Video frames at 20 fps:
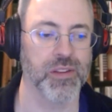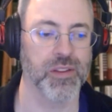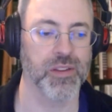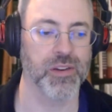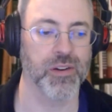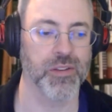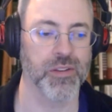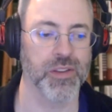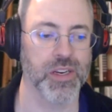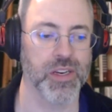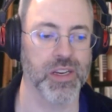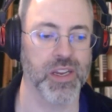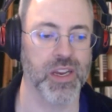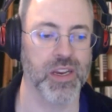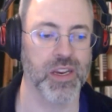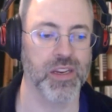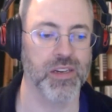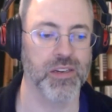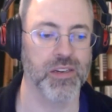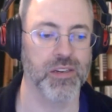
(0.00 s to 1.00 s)
they're
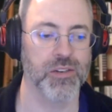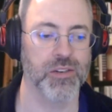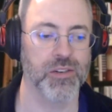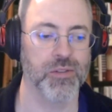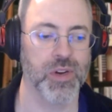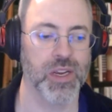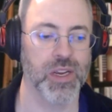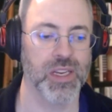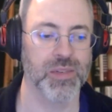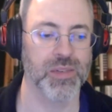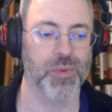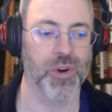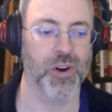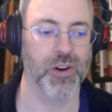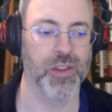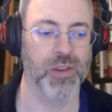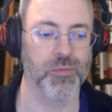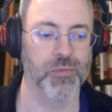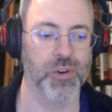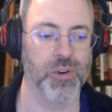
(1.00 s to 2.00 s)
authenticating into as part
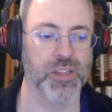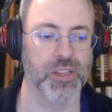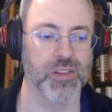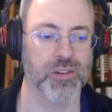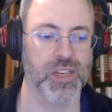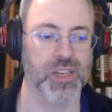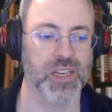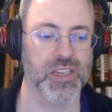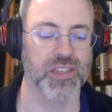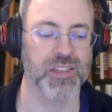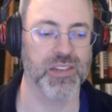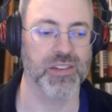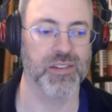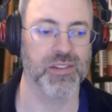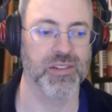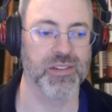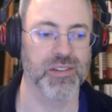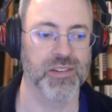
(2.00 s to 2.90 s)
of them running their test.